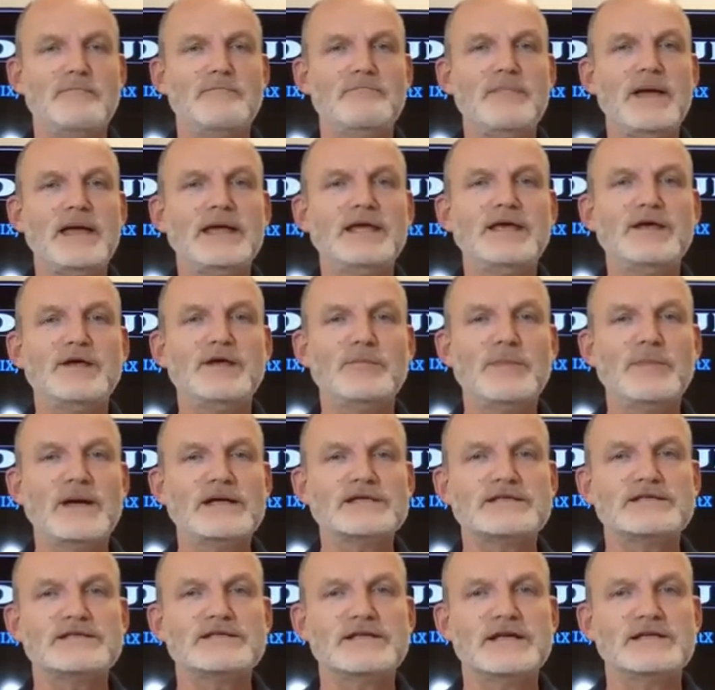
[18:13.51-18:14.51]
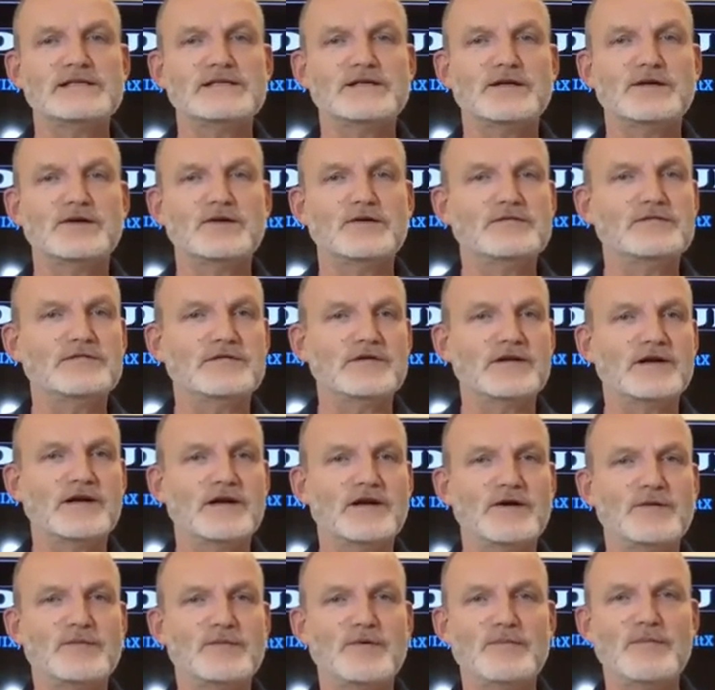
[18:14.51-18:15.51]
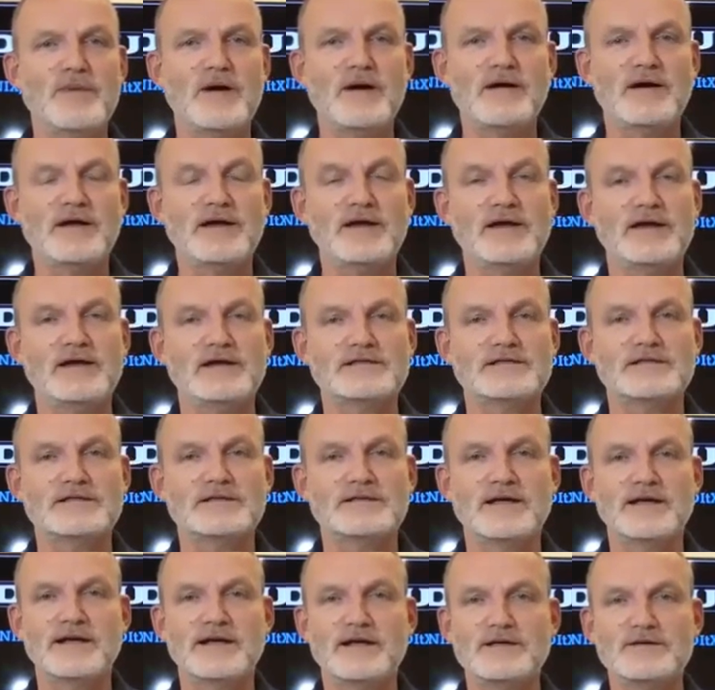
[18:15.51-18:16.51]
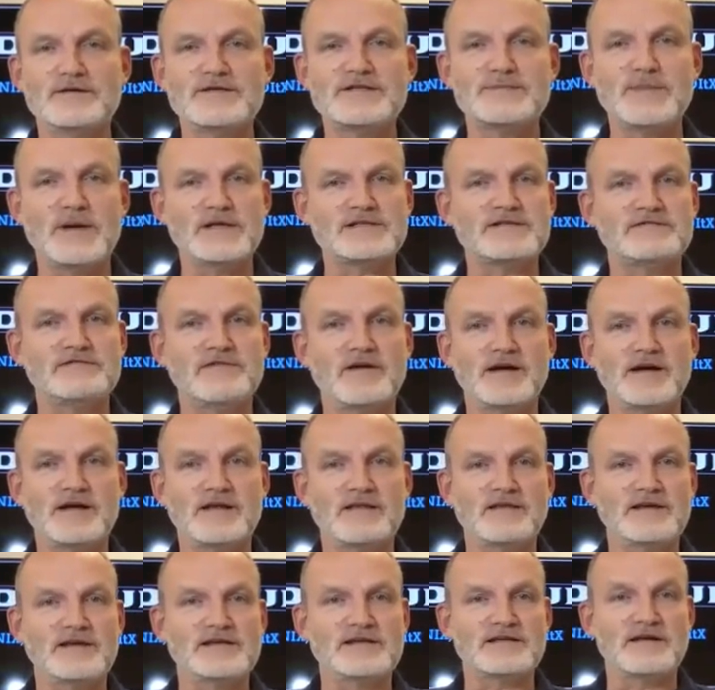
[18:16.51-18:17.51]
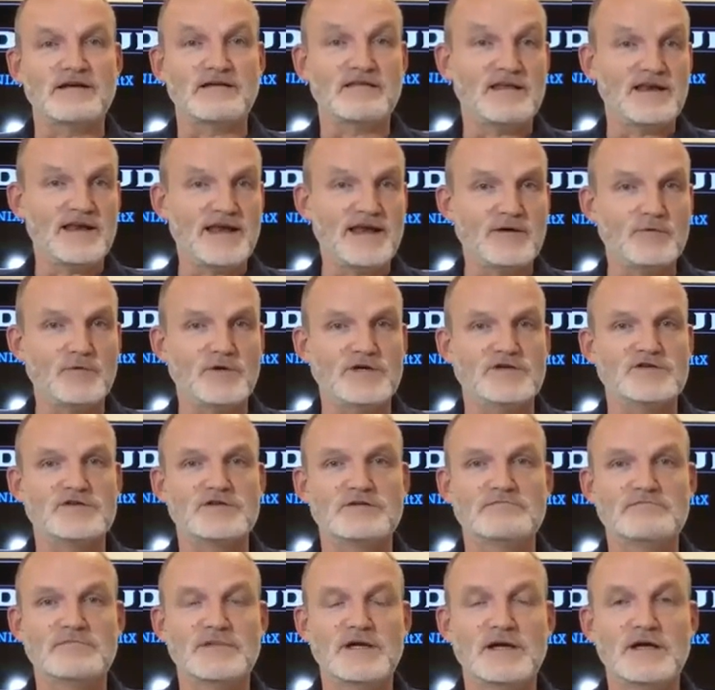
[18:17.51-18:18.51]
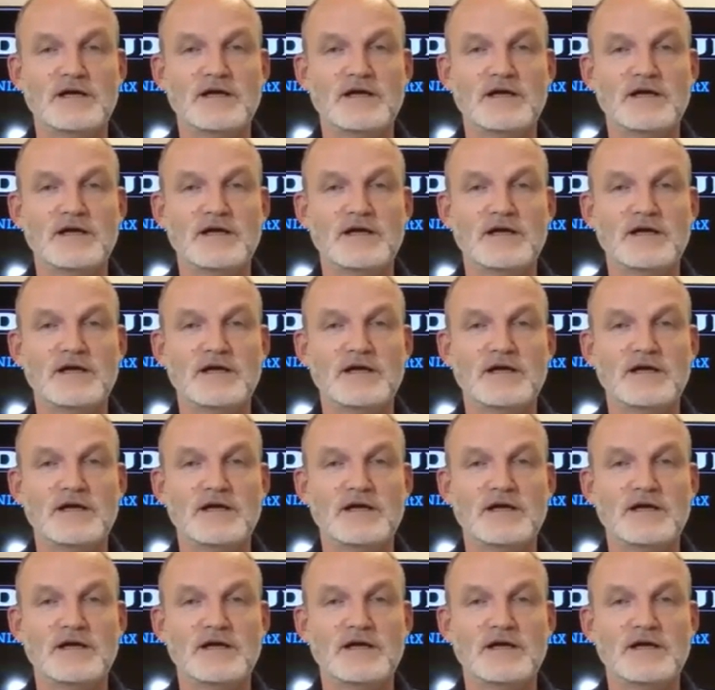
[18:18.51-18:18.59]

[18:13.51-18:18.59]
Making your metadata good for a global market includes specifying things like the language.